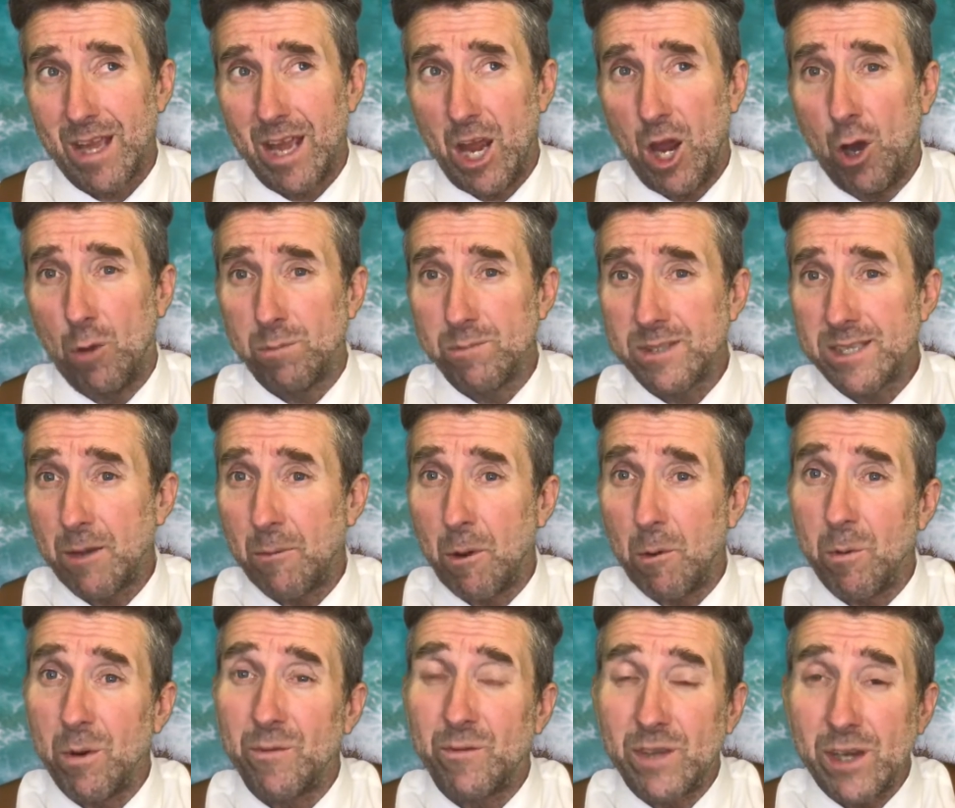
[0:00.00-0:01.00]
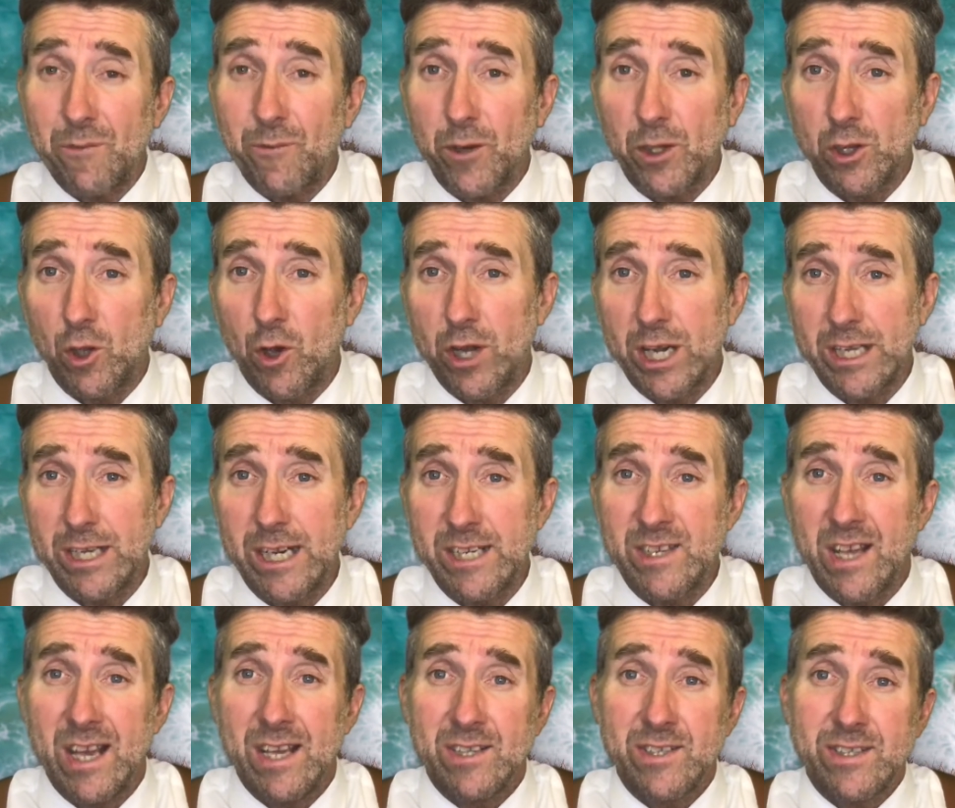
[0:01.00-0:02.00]
help someone with different learning
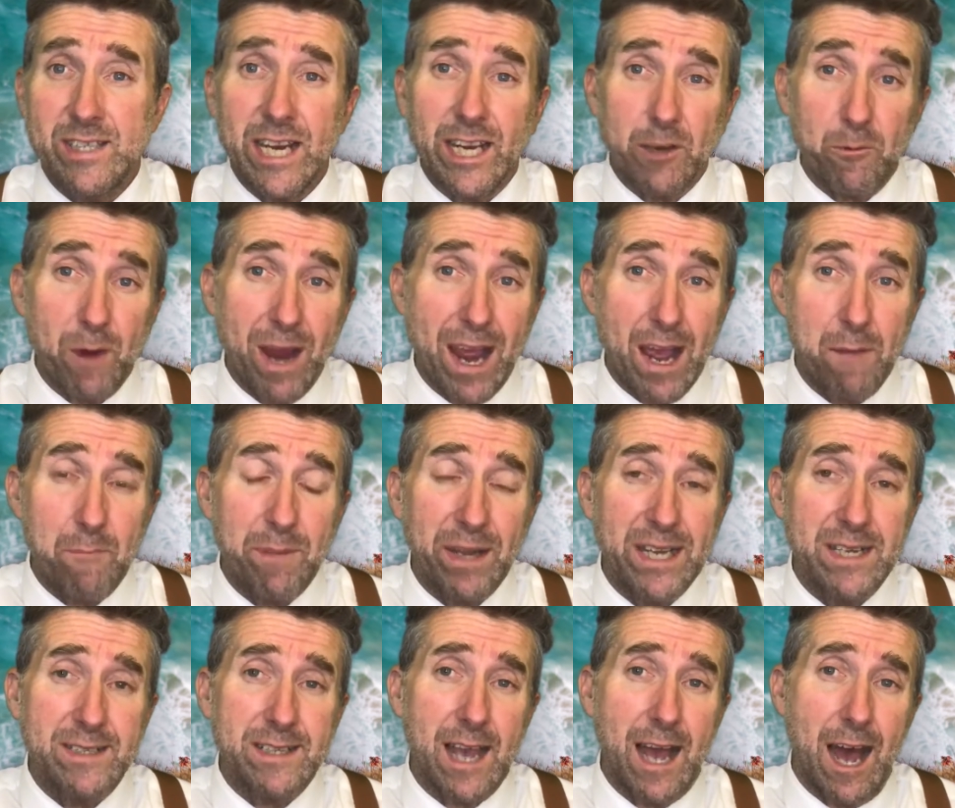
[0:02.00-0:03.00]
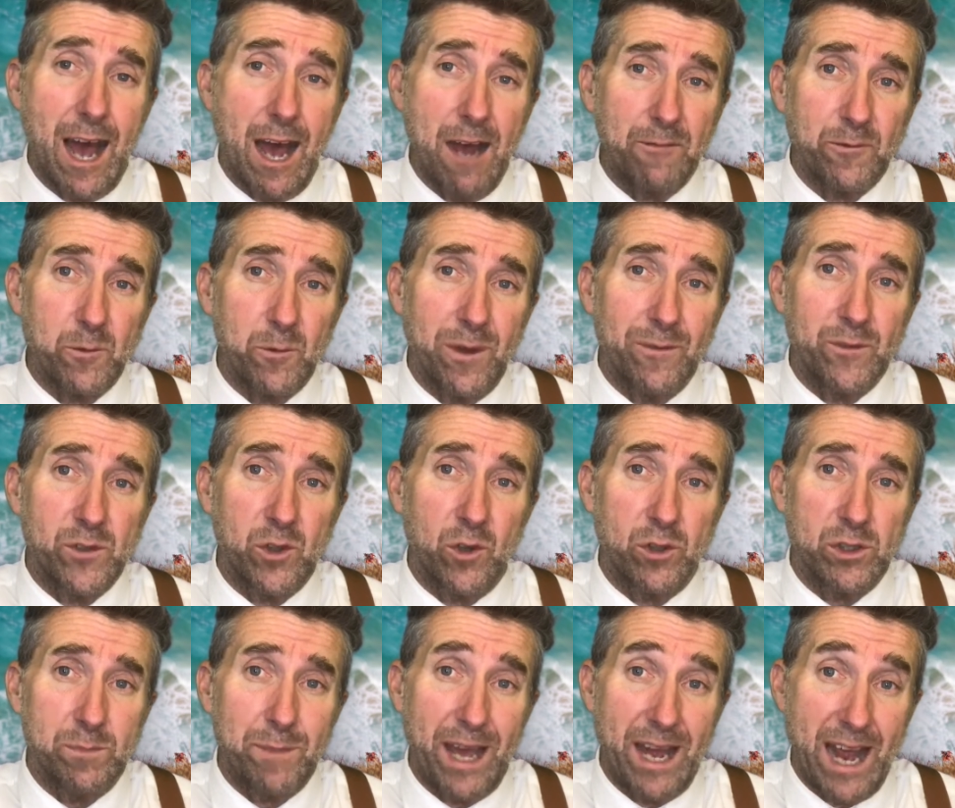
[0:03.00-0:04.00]
needs, stick around because after we've
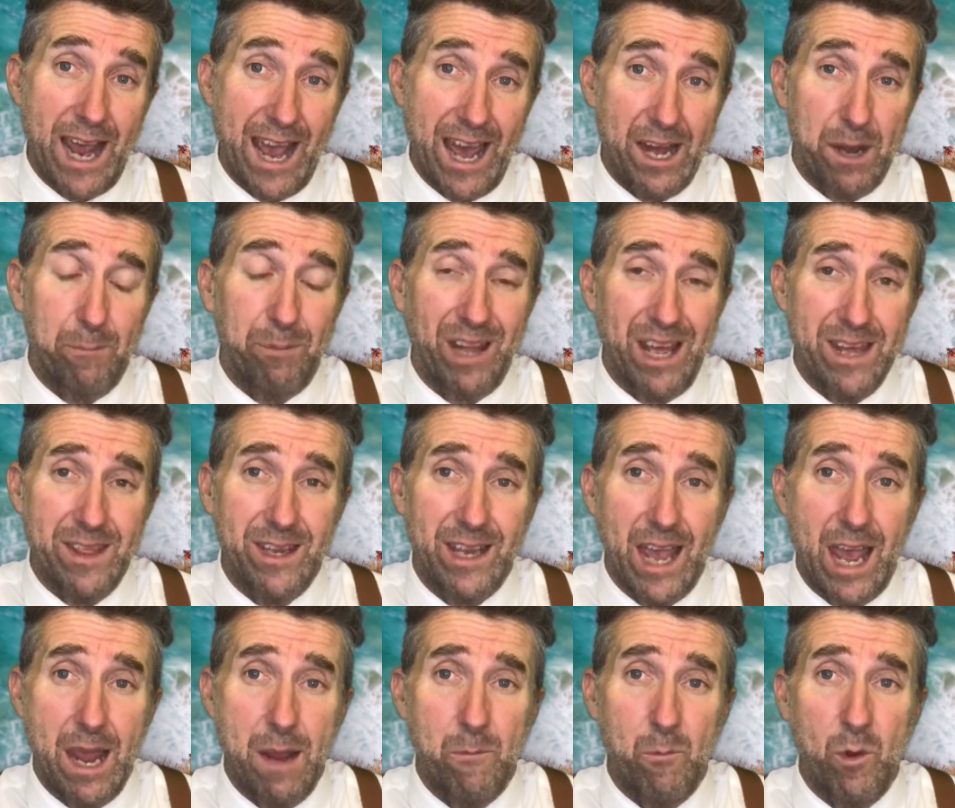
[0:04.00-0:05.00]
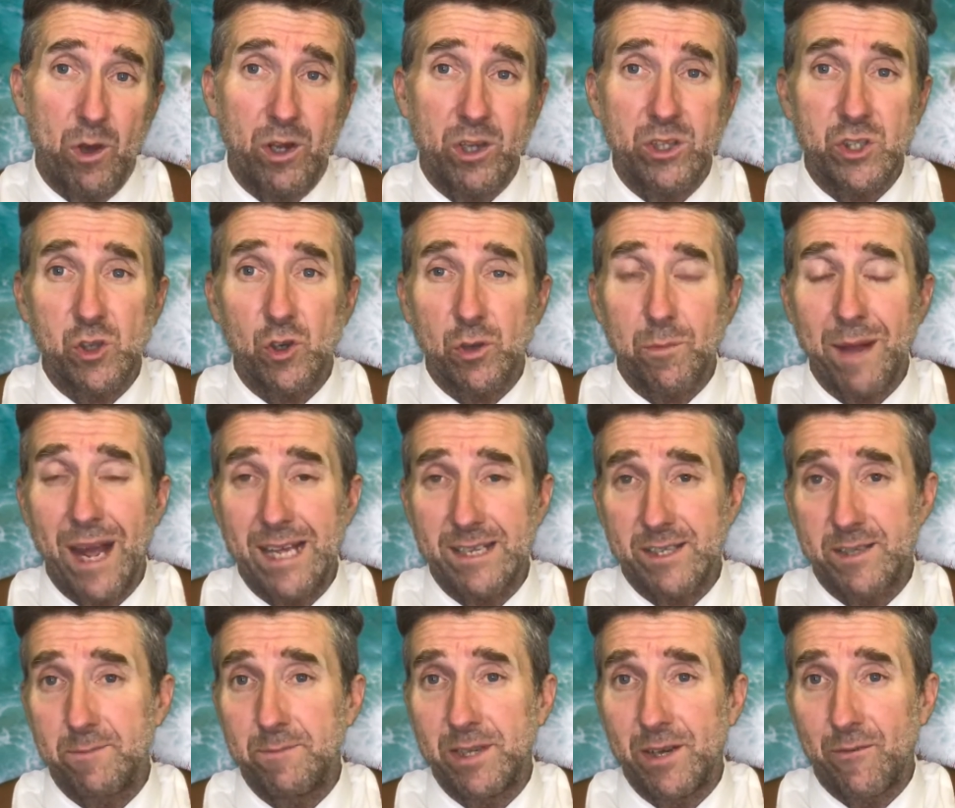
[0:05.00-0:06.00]
talked about how to play the game, we're going to talk
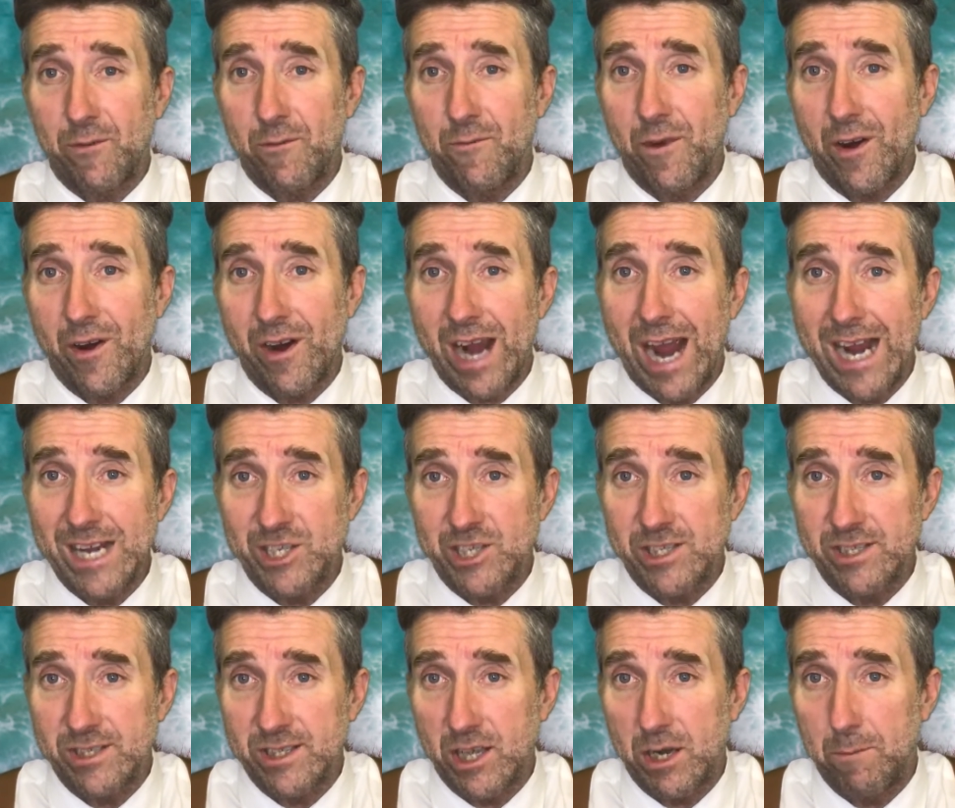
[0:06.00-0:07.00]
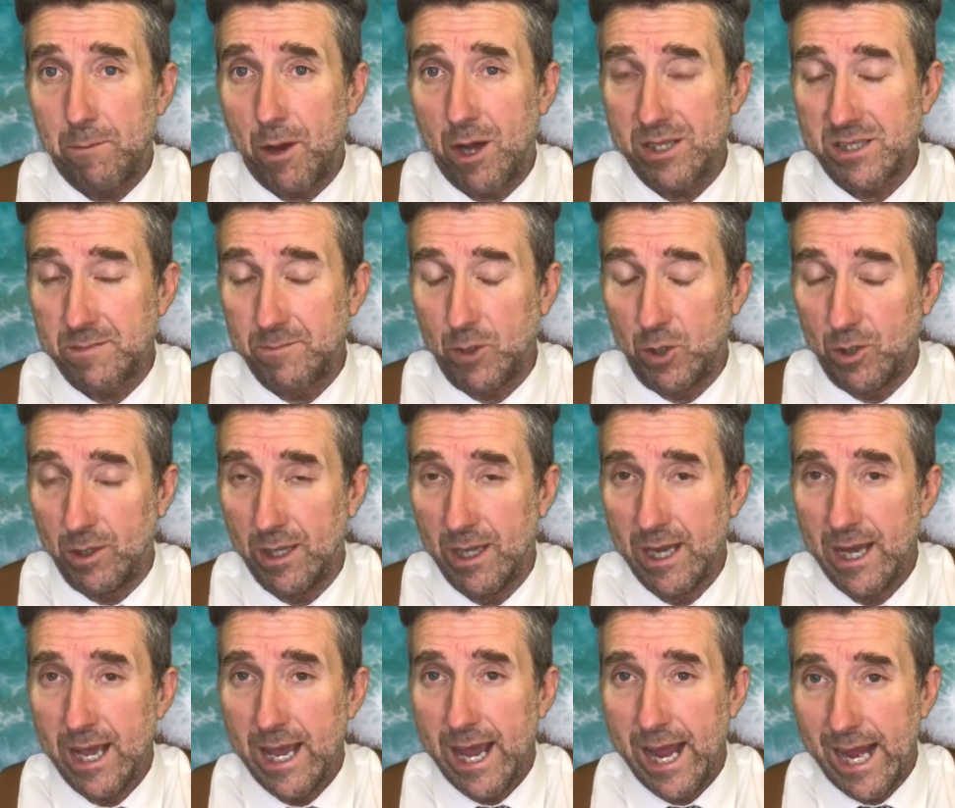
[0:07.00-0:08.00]
about some different variations that are possible.
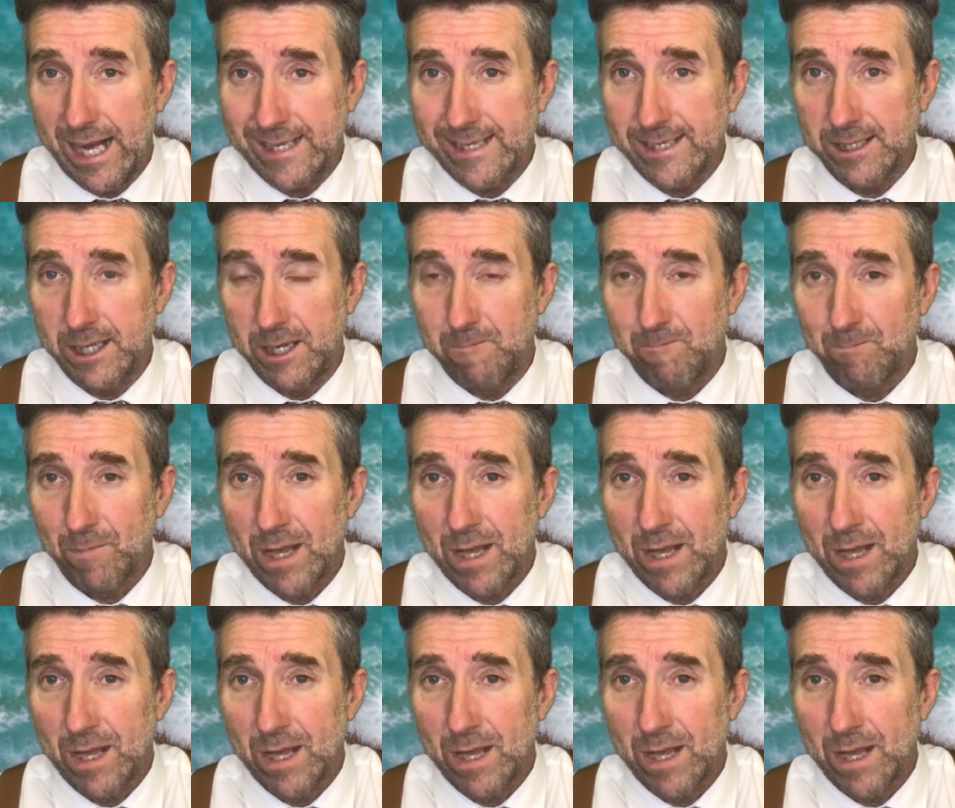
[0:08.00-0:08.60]
Excellent.